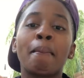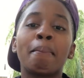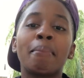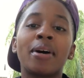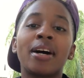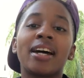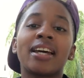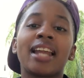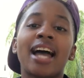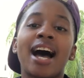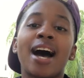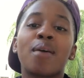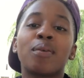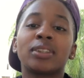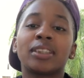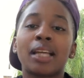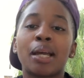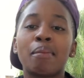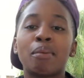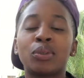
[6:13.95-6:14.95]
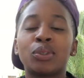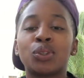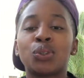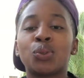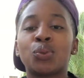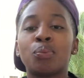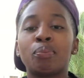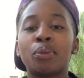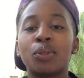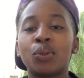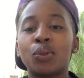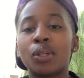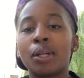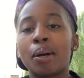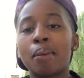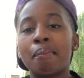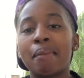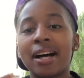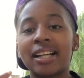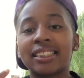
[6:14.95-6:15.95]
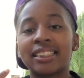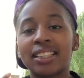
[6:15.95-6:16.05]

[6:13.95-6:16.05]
but I was able to build up my